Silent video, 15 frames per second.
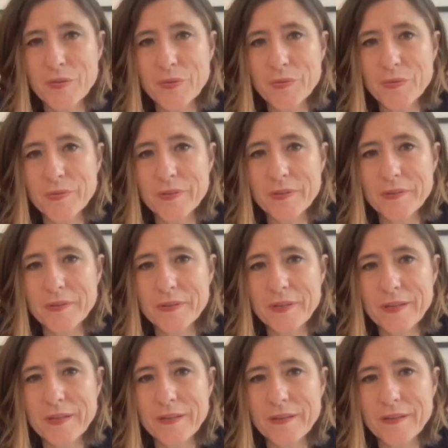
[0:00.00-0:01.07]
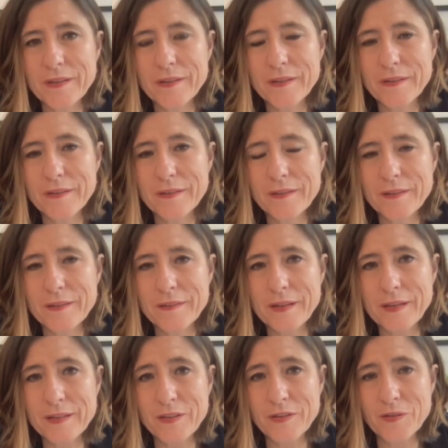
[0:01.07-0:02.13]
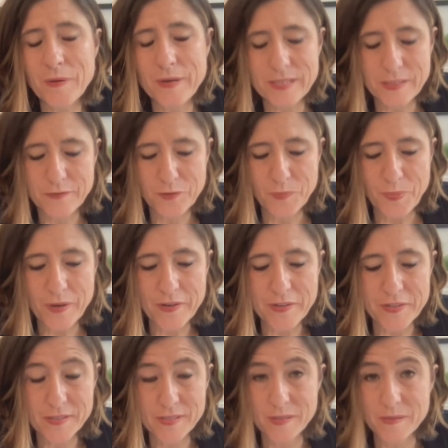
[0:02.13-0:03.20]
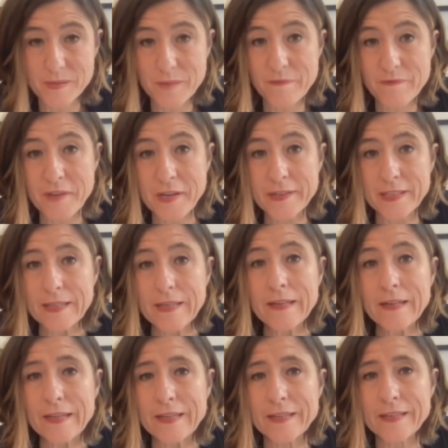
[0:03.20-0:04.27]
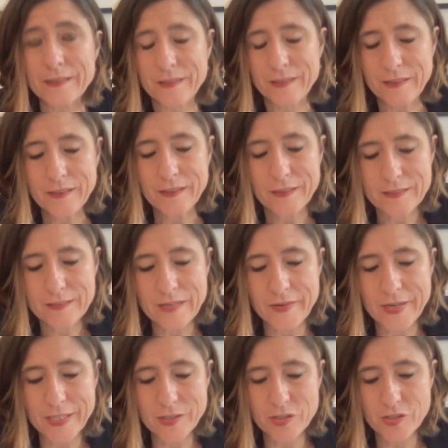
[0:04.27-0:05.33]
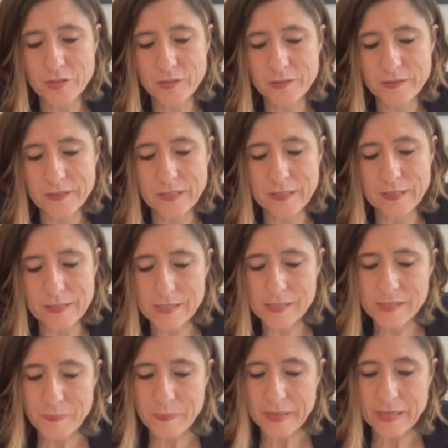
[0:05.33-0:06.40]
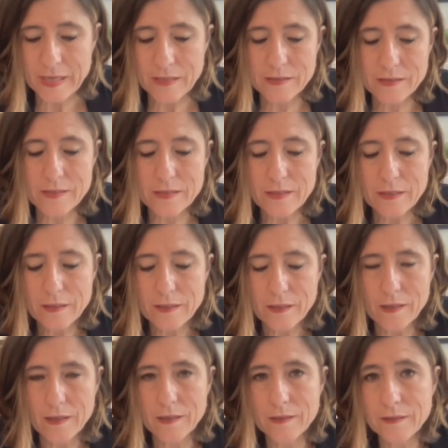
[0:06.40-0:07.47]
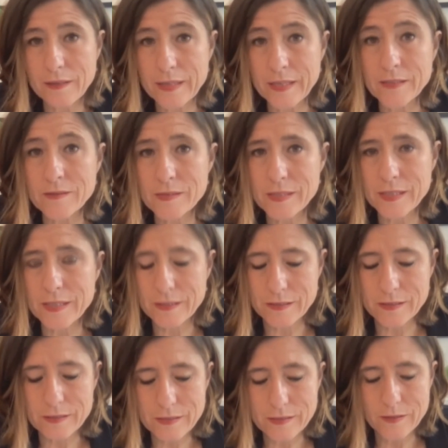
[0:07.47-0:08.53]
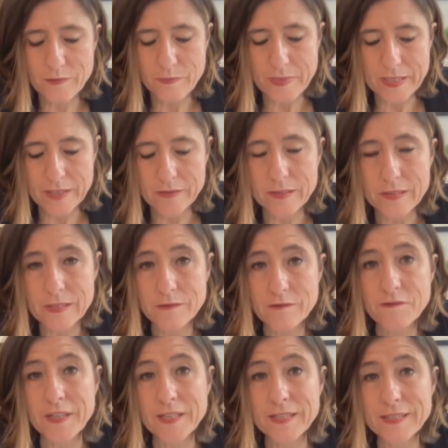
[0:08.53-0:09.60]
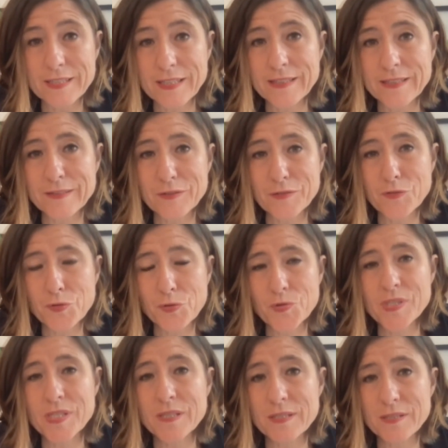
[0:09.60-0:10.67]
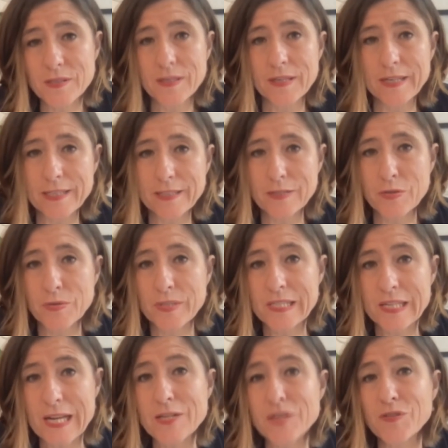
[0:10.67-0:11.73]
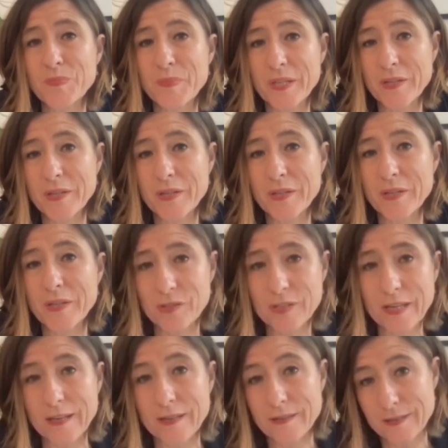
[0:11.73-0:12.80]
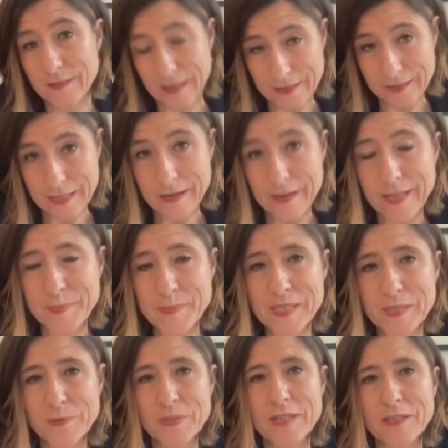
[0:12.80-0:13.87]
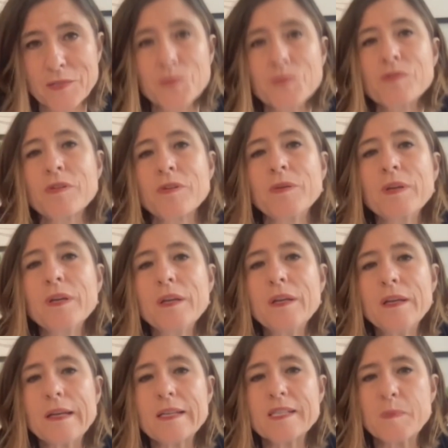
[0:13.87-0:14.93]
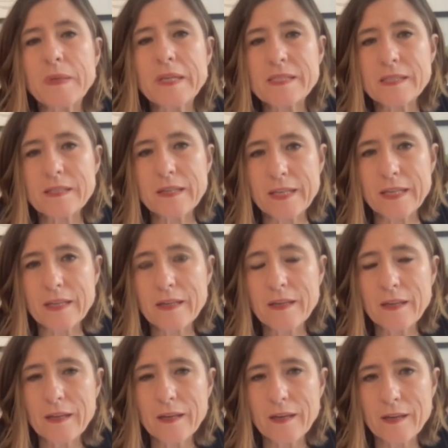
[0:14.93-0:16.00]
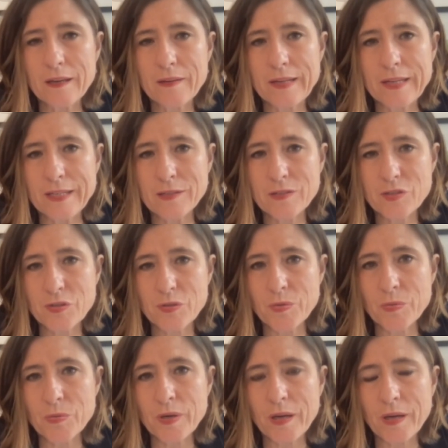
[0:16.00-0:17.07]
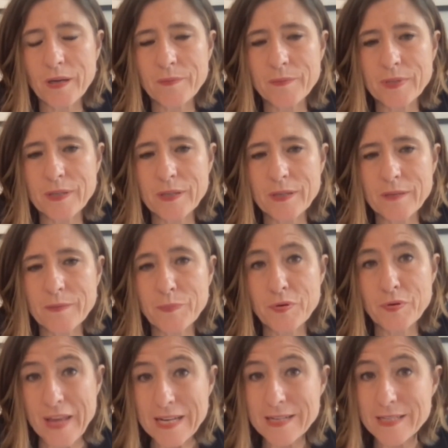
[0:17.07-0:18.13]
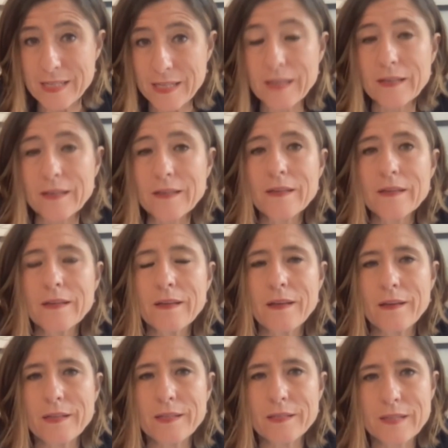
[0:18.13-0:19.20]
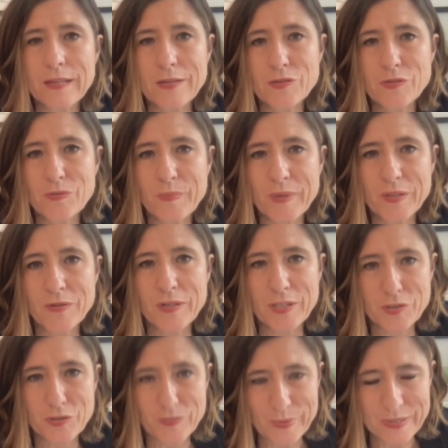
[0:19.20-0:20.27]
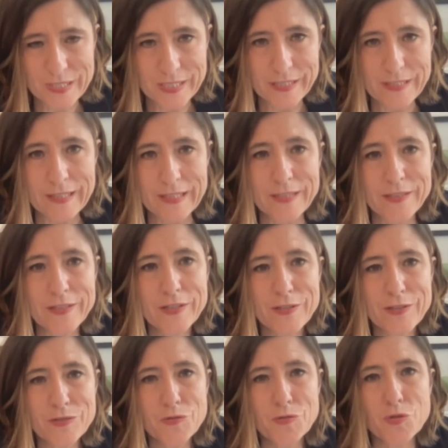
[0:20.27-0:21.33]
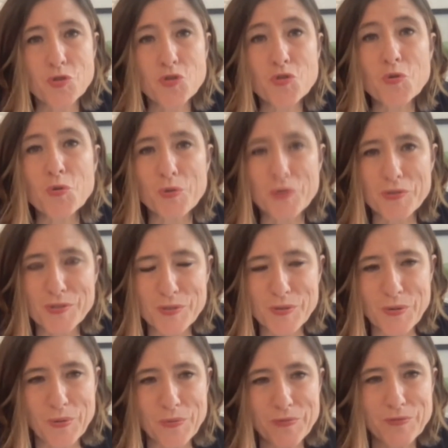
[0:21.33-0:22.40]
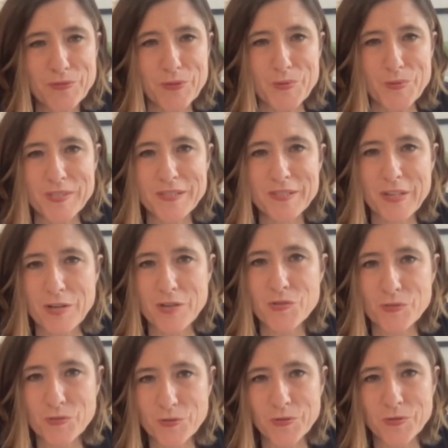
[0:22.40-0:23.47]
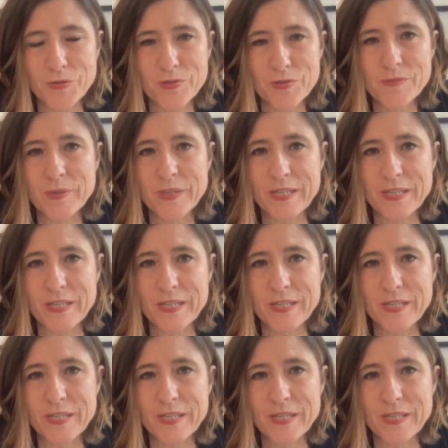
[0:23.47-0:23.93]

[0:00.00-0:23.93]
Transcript: you. Thank you, Kwasi, for pointing some very clear direction, anticipate the legal status of migrants, and funding, of course, is linked to international migration and at times, I would add, also explicitly linked to preventing international migration, particularly to the shores of those international donors,